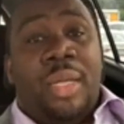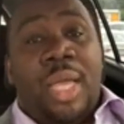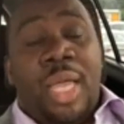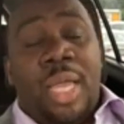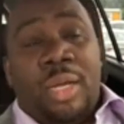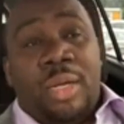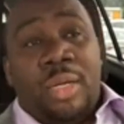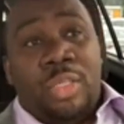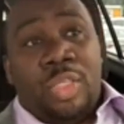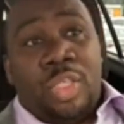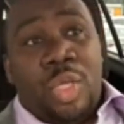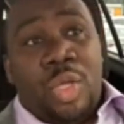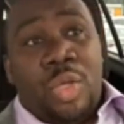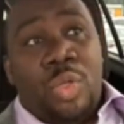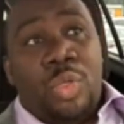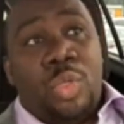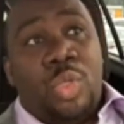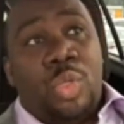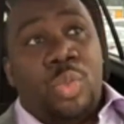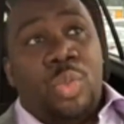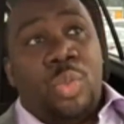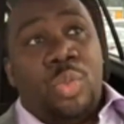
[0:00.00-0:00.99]
and
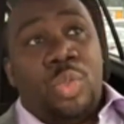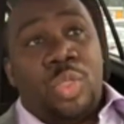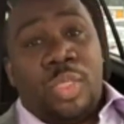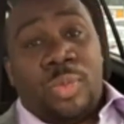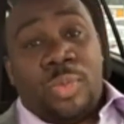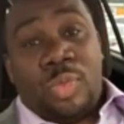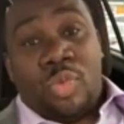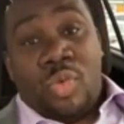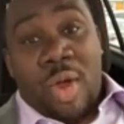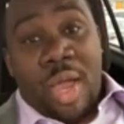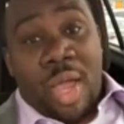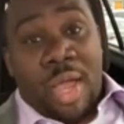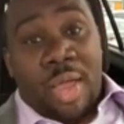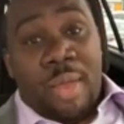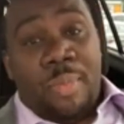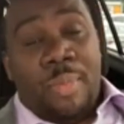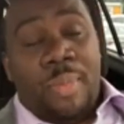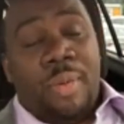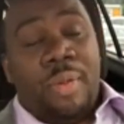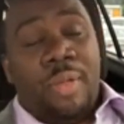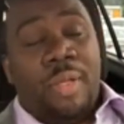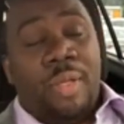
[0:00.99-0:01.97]
continue to
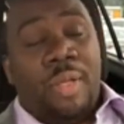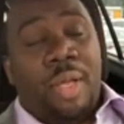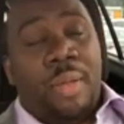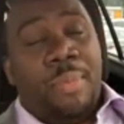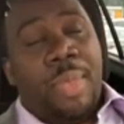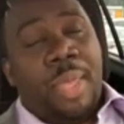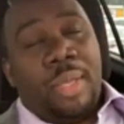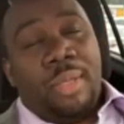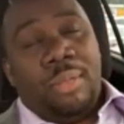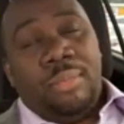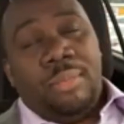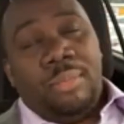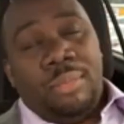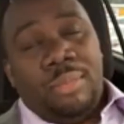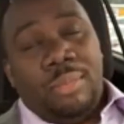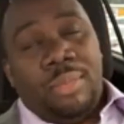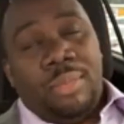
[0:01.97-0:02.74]
subscribe. I mean,